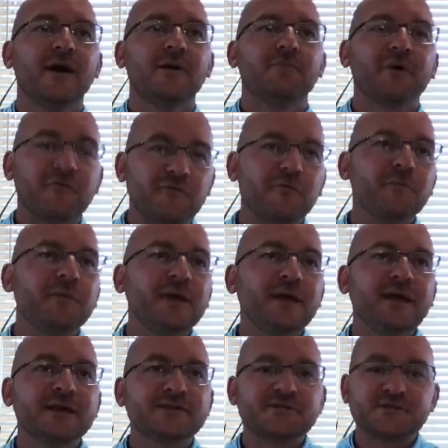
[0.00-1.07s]
but for me,
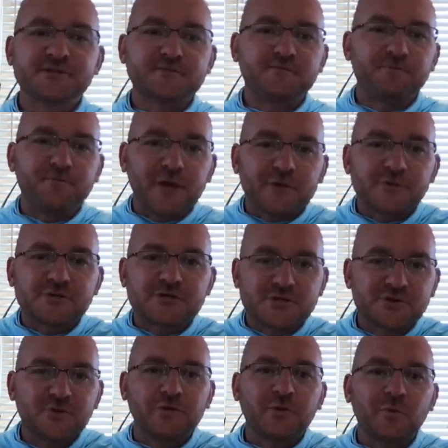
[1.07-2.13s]
it's just better
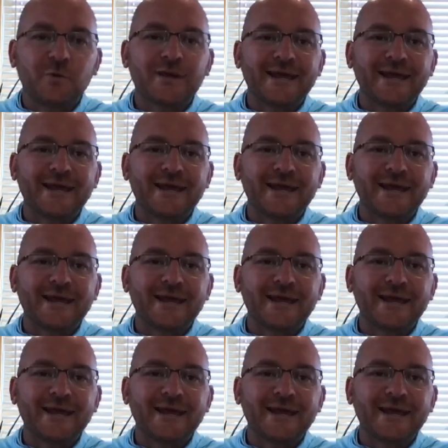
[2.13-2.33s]
suited when